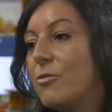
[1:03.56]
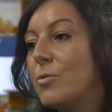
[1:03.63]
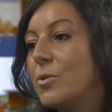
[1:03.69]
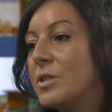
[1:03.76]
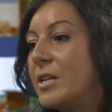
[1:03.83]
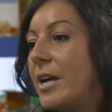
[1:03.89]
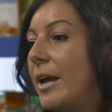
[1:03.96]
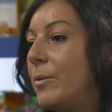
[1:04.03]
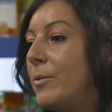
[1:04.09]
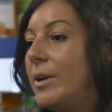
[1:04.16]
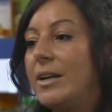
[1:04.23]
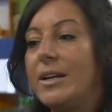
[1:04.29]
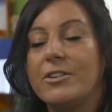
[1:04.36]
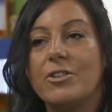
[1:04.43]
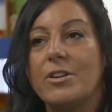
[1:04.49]
one day
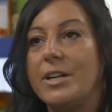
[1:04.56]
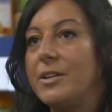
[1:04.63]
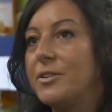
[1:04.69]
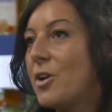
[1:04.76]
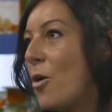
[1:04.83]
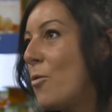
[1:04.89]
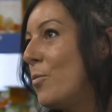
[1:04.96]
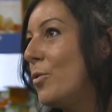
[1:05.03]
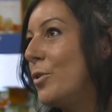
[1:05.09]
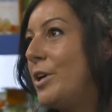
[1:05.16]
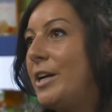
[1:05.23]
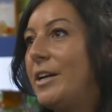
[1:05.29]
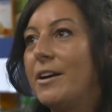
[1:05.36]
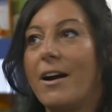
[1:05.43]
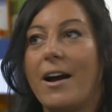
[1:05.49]
with literally no
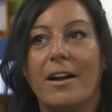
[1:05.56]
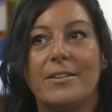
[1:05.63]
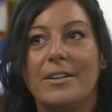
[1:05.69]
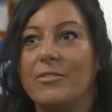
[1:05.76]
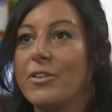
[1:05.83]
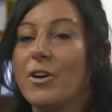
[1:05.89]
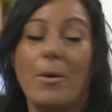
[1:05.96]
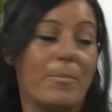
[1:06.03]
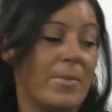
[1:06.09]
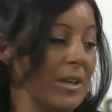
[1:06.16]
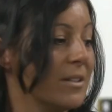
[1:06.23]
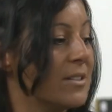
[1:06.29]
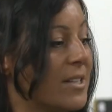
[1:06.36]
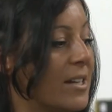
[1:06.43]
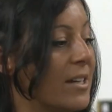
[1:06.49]
money. I hadn't even got
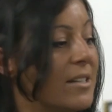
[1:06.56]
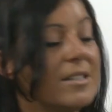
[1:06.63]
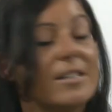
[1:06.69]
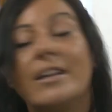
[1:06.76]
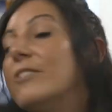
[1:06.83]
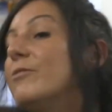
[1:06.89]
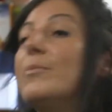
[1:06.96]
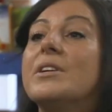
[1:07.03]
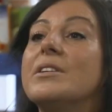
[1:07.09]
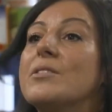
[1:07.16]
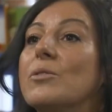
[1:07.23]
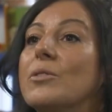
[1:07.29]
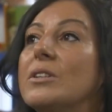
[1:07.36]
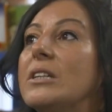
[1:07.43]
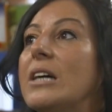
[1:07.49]
milk to give my son.